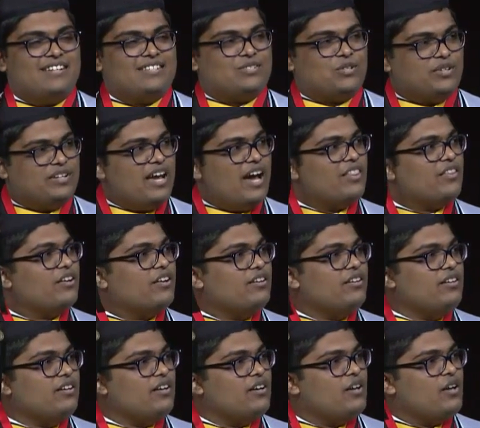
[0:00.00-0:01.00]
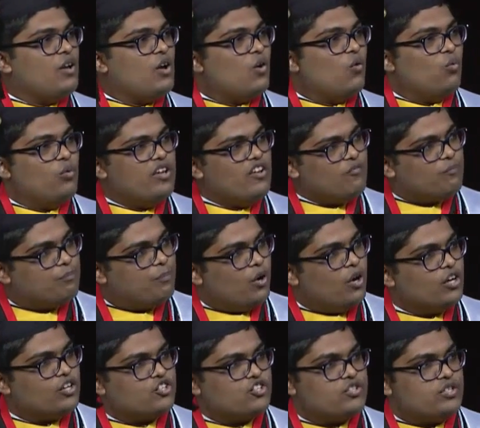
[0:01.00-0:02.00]
Together, we have
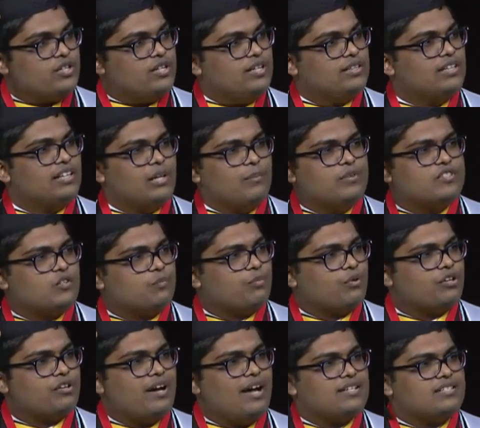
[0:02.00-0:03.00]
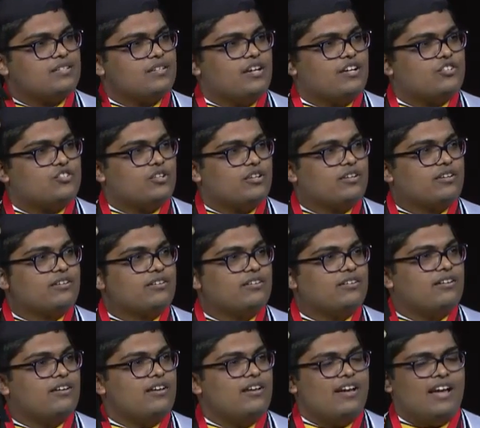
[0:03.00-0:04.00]
pushed the limits of procrastination
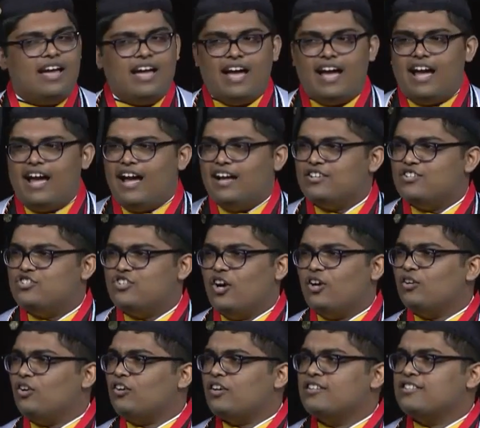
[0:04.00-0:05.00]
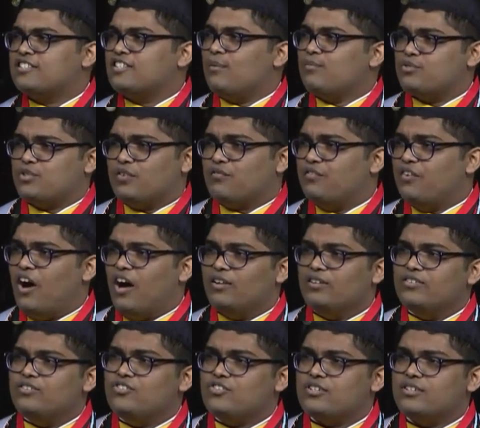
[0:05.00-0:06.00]
and juggled our consumption of
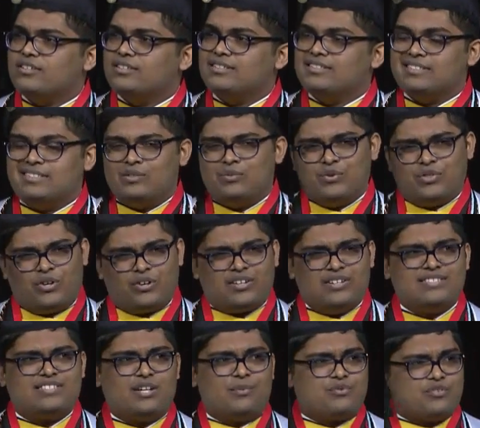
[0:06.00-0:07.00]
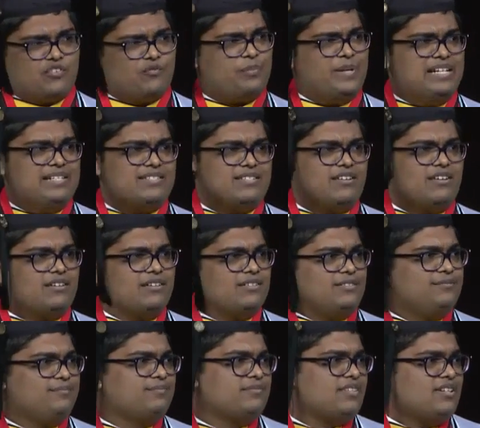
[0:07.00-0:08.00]
knowledge with our consumption of pizza.
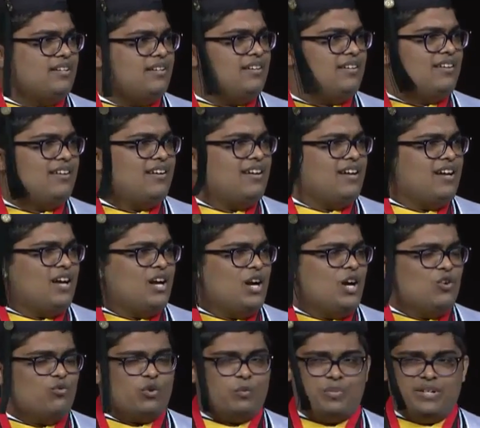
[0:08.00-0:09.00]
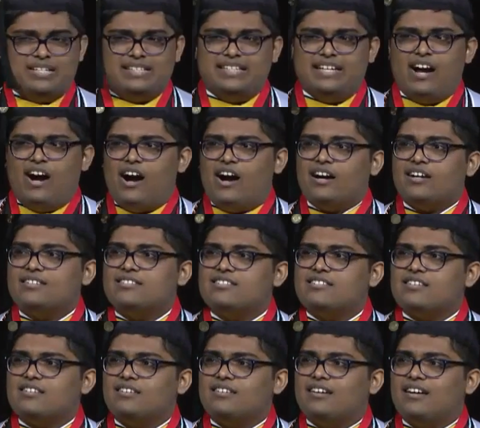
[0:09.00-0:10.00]
We've beaten the
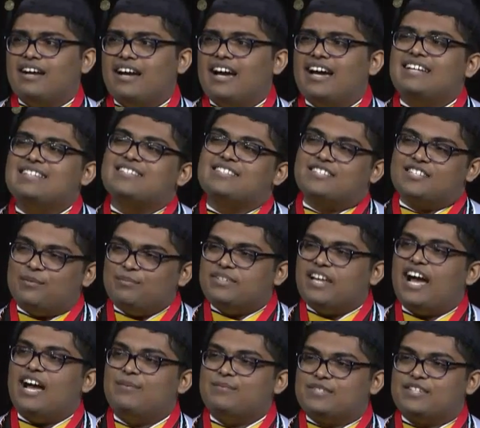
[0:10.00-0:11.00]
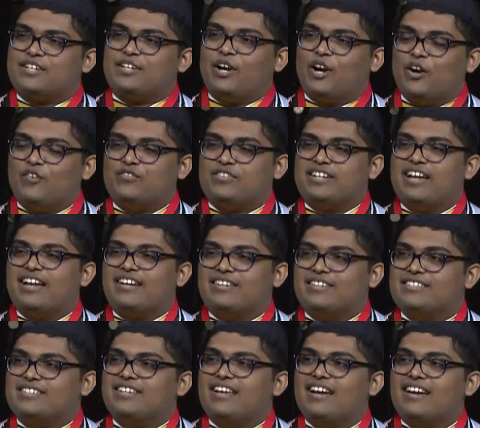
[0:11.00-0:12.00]
odds and sometimes the curve to get here
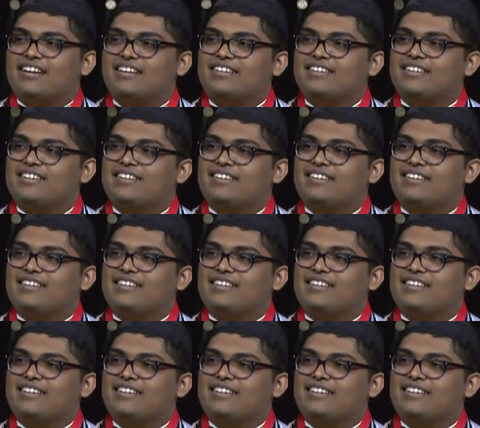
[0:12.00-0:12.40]
today.